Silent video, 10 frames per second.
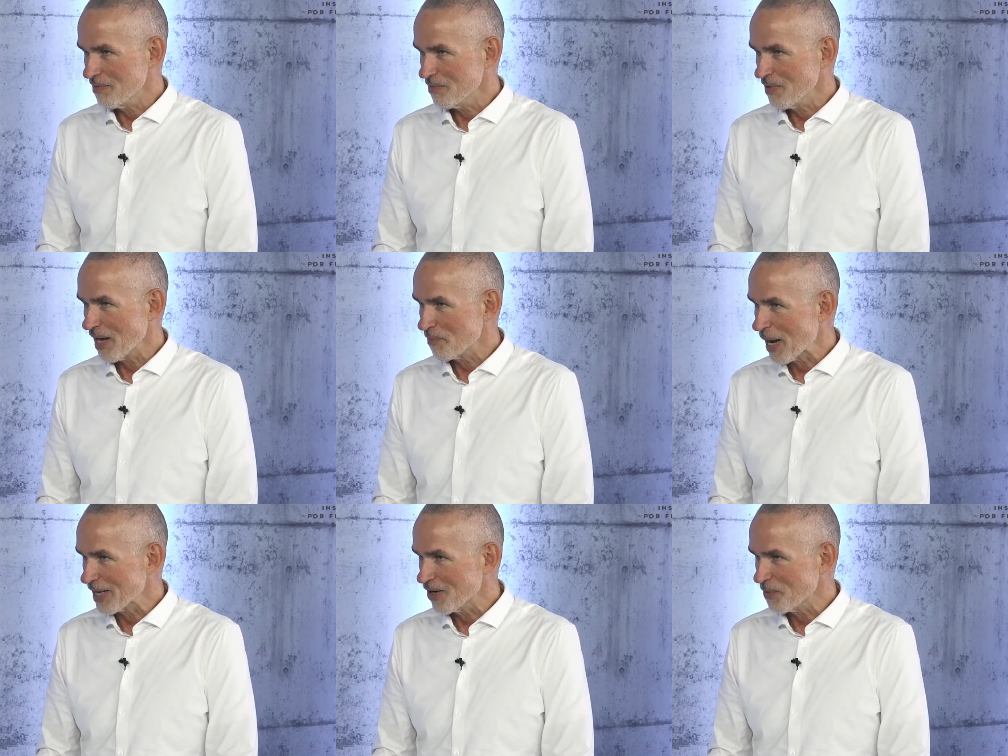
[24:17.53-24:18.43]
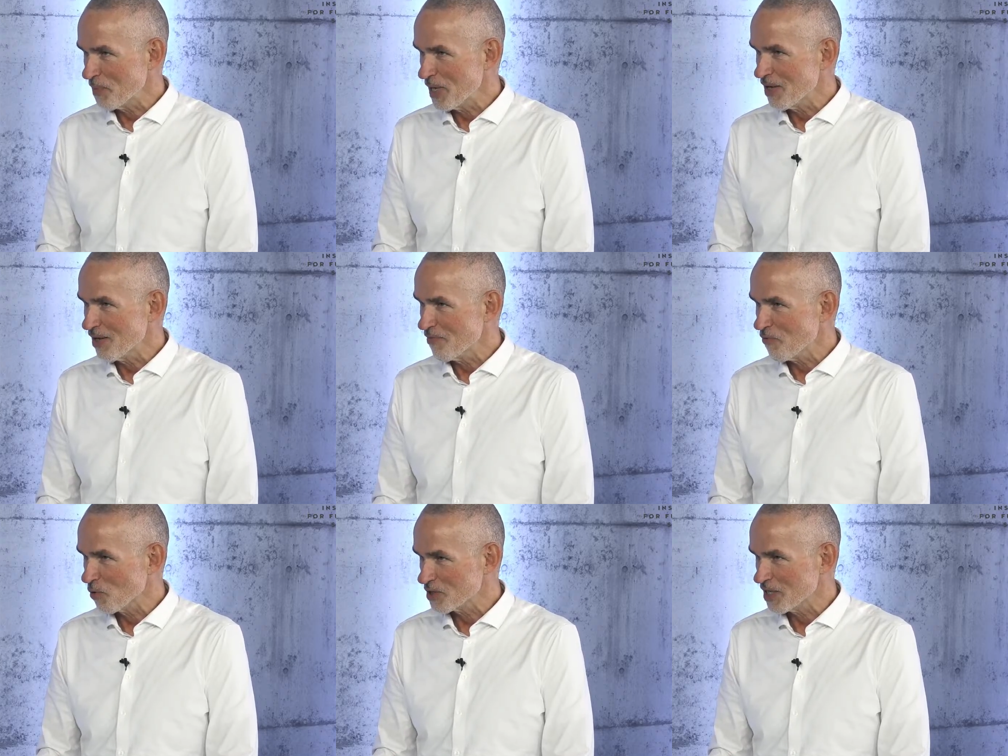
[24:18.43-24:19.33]
that might not be
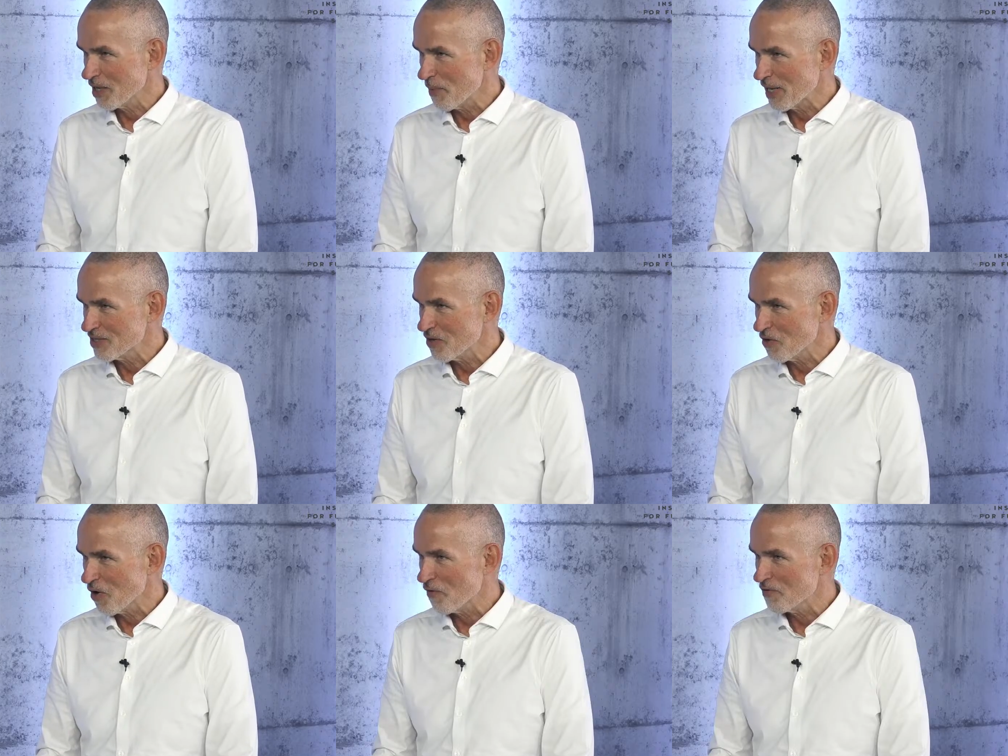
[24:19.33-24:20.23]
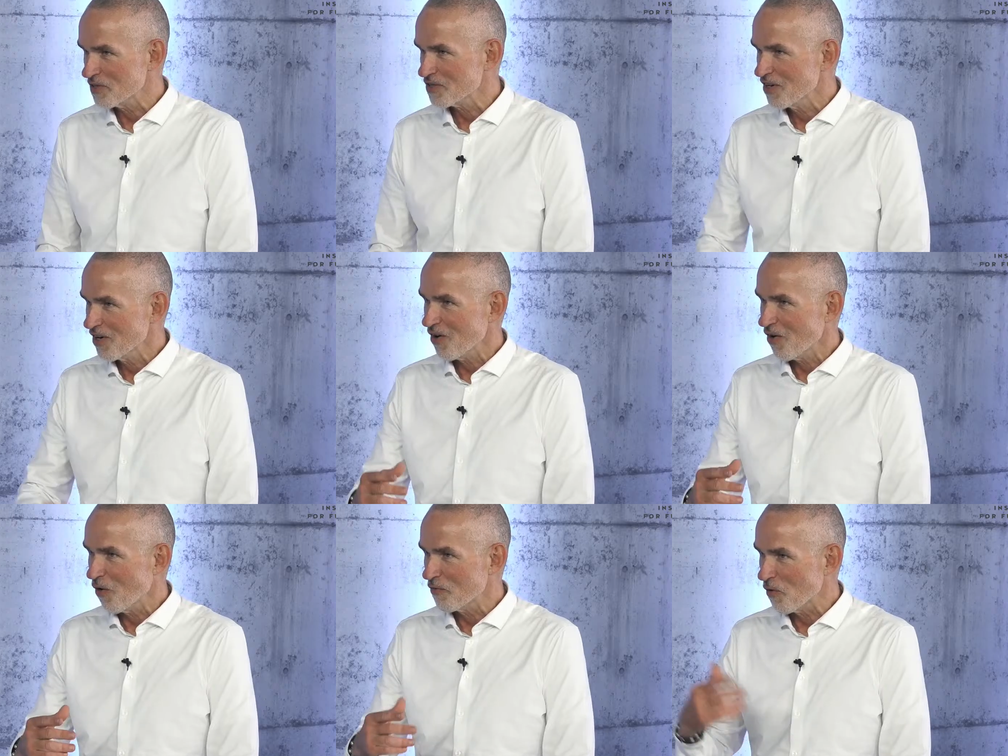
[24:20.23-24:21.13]
forcing them into the office
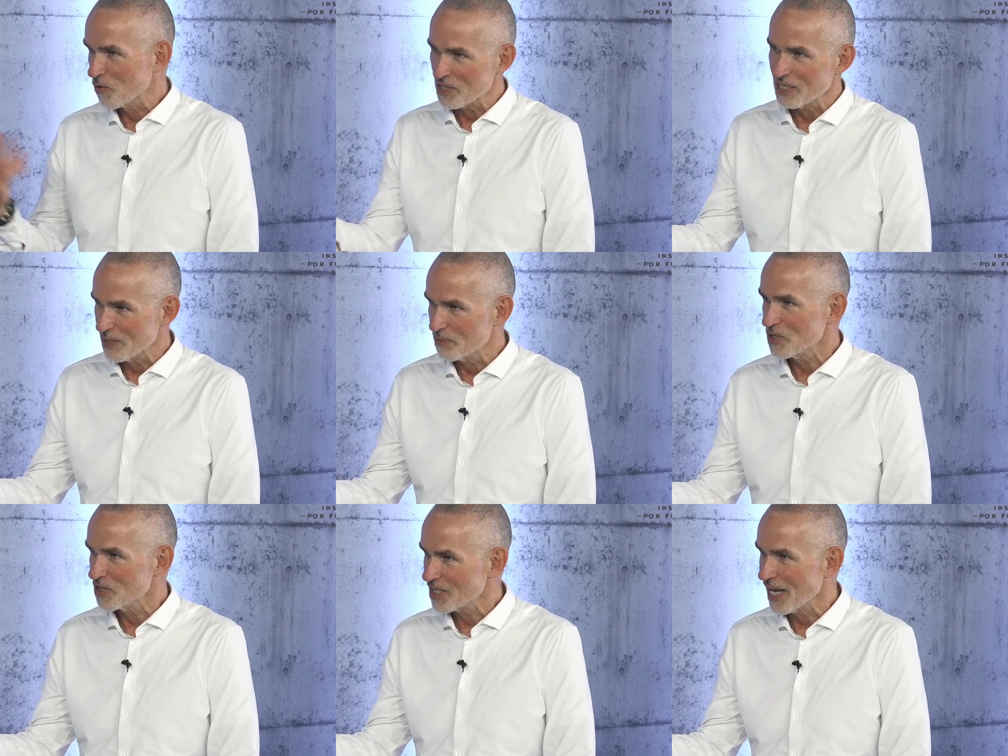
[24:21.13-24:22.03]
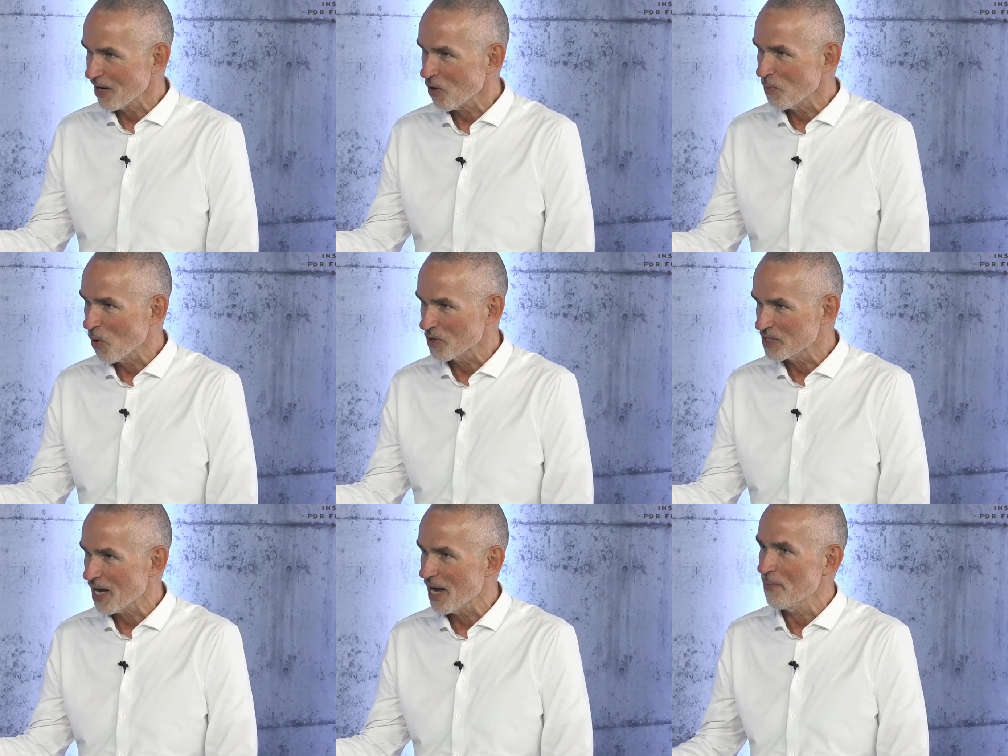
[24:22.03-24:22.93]
or forcing them to stay at home all the
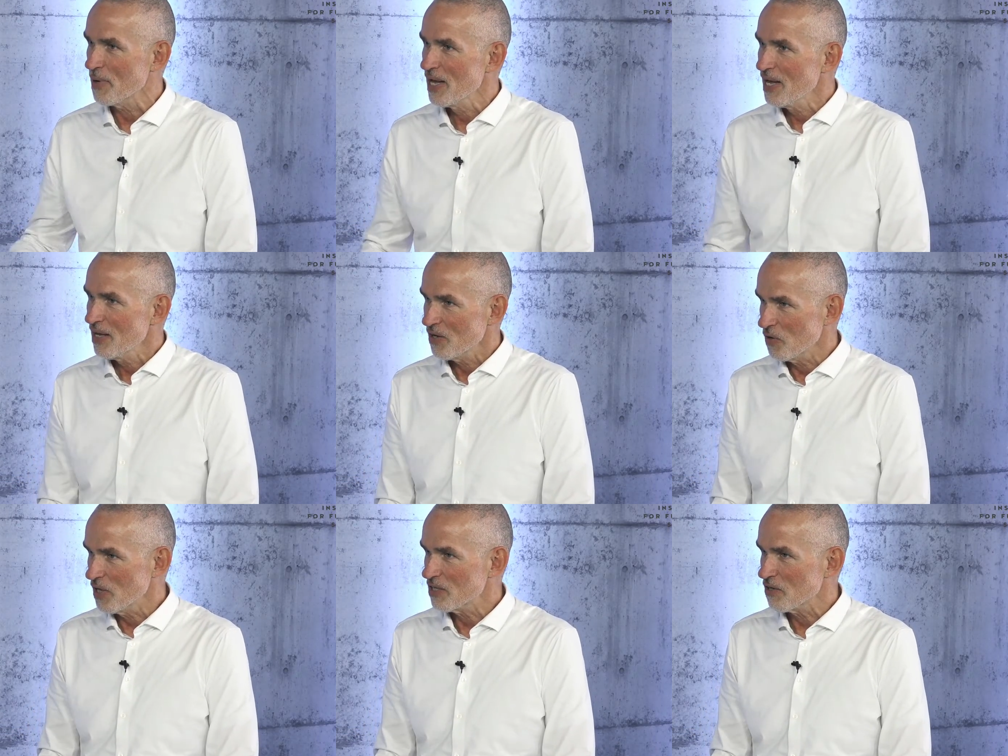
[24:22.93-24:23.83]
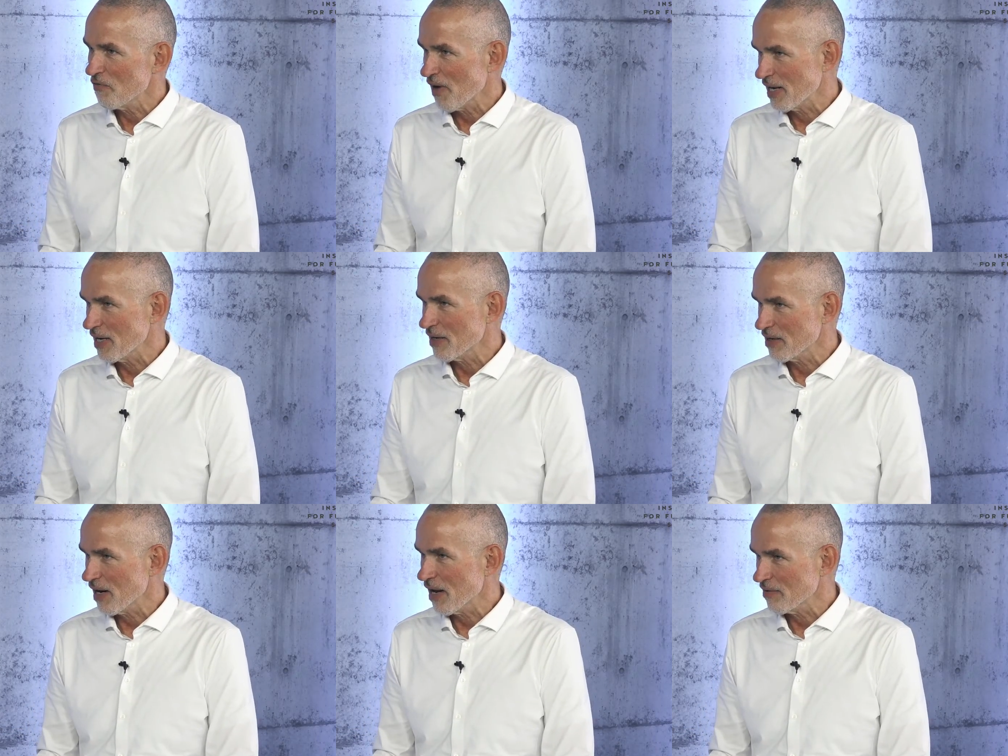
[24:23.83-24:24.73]
time. You need to find the
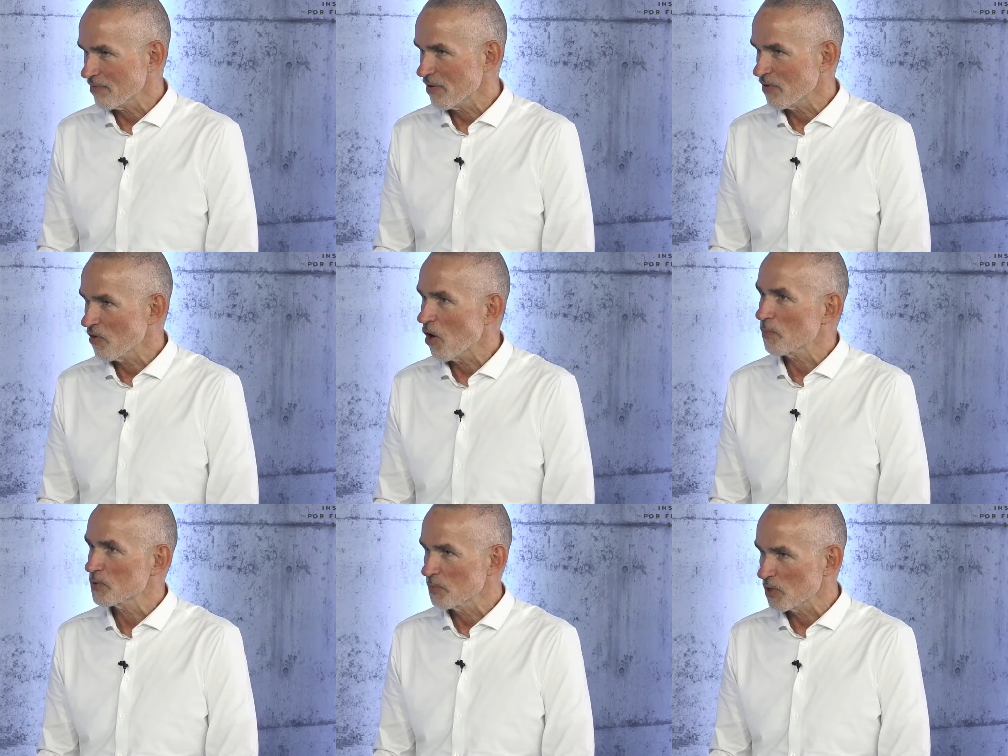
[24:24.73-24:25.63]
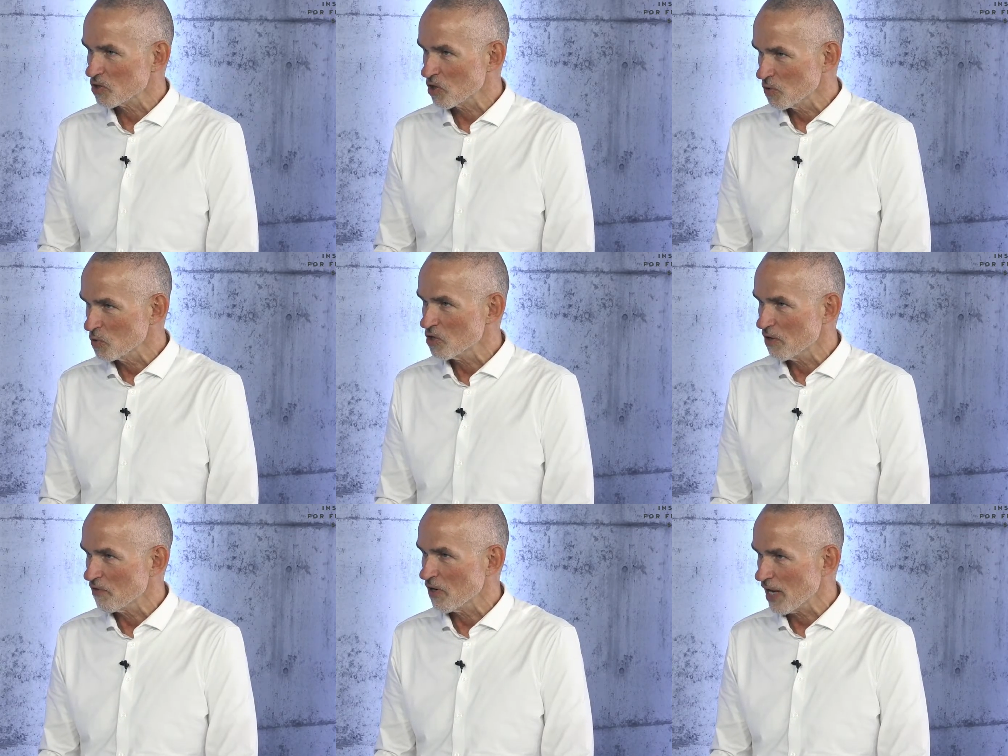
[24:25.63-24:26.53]
optimal solution
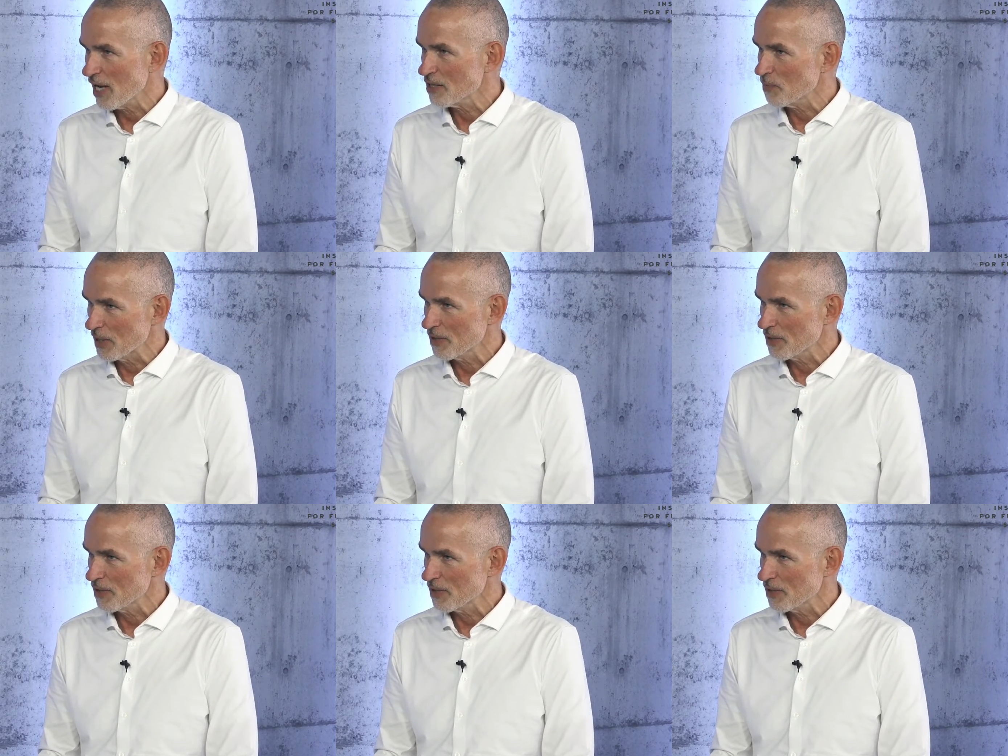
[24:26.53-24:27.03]
for engagement,